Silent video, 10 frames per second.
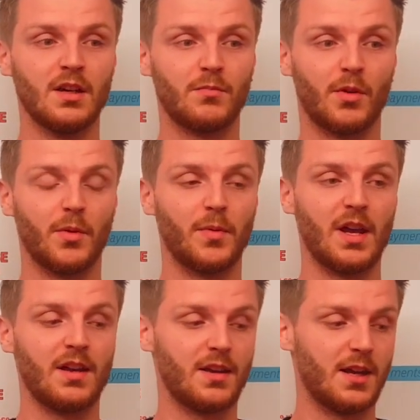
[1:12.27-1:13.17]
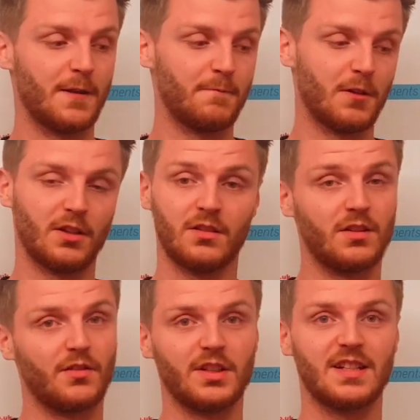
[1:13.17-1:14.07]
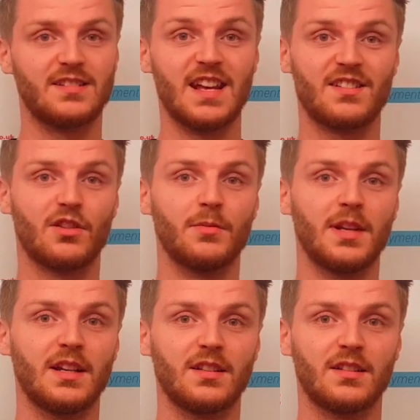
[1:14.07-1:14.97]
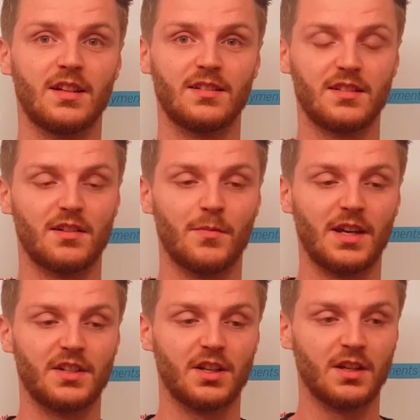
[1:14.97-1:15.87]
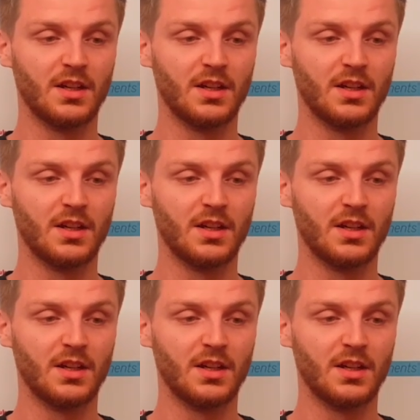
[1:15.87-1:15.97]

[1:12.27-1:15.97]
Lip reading: probably, and obviously Stacey coming in as assistant manager.